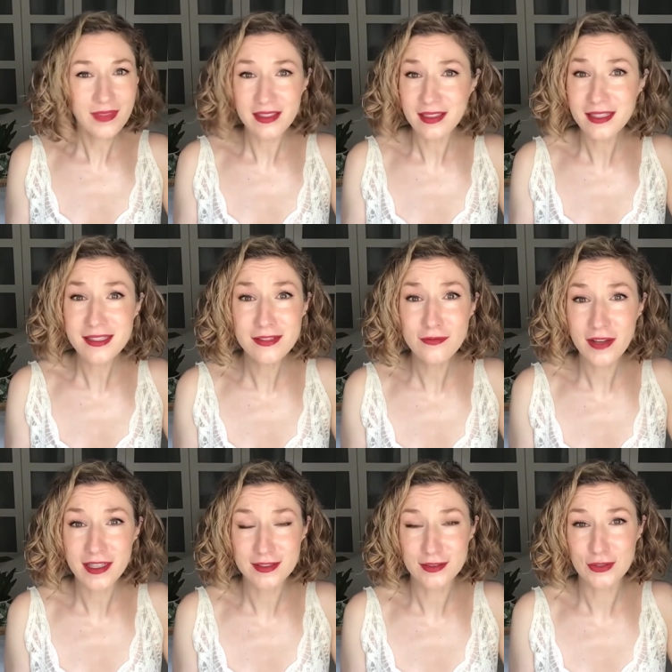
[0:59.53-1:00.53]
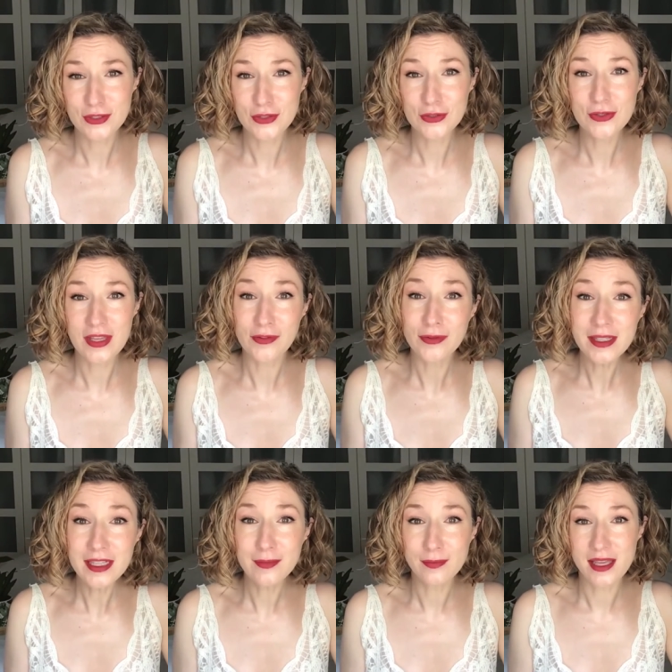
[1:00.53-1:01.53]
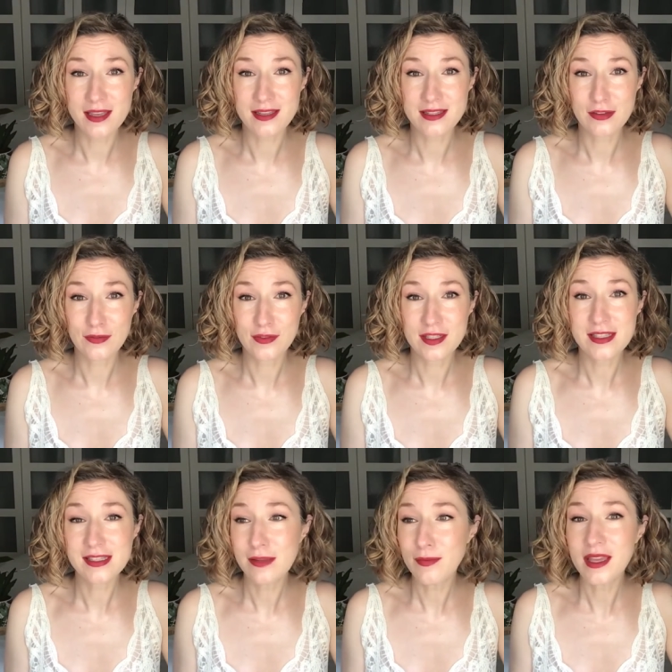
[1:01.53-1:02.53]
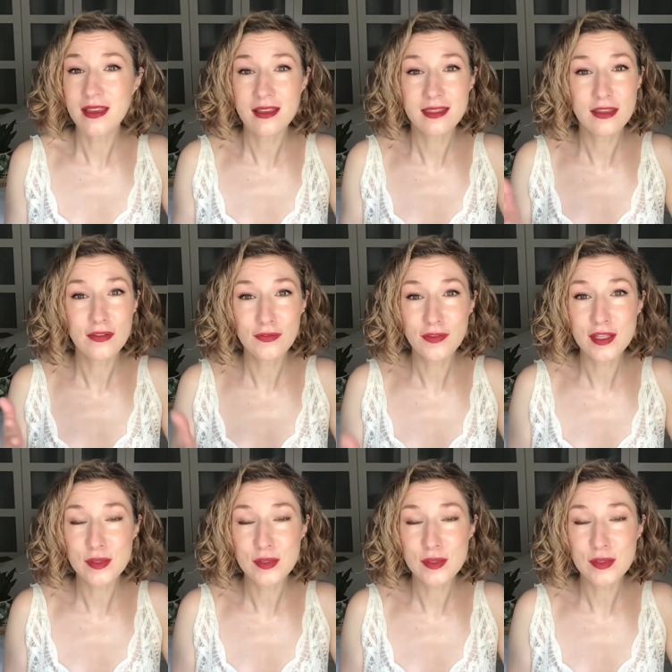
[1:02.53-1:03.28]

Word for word: that's in fact not true. They really make a difference. They make a difference